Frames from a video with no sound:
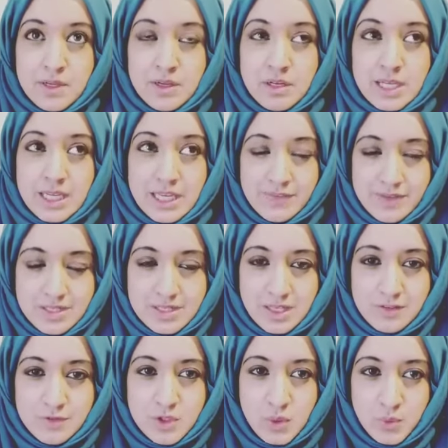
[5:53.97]
give
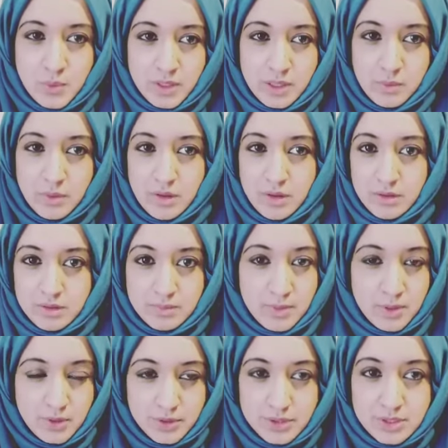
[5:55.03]
yourself 21
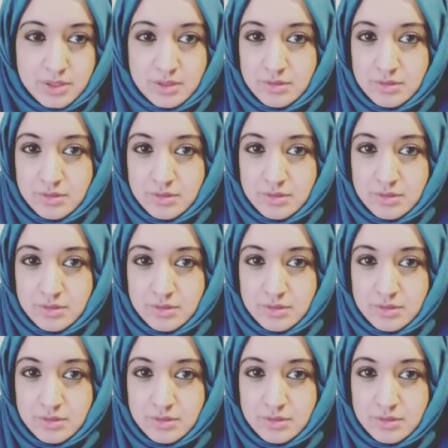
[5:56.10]
plus,